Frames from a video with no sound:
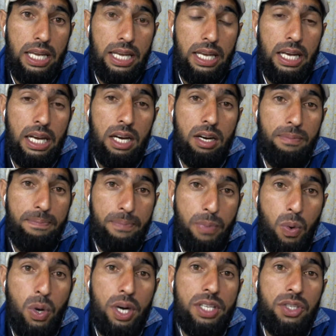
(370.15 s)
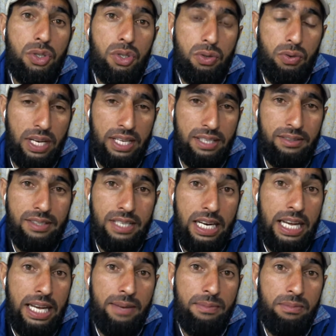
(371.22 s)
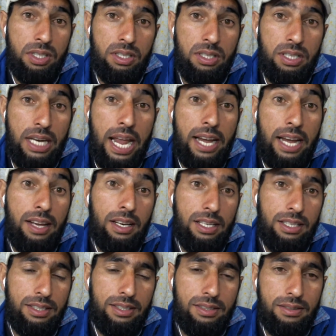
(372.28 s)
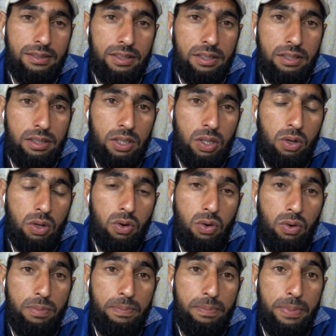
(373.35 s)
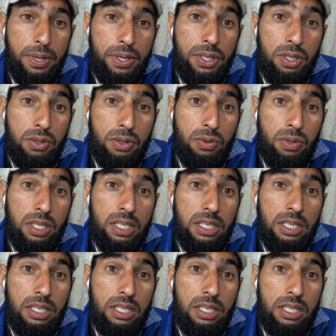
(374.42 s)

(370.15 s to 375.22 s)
a poor student named Nicholas who pursues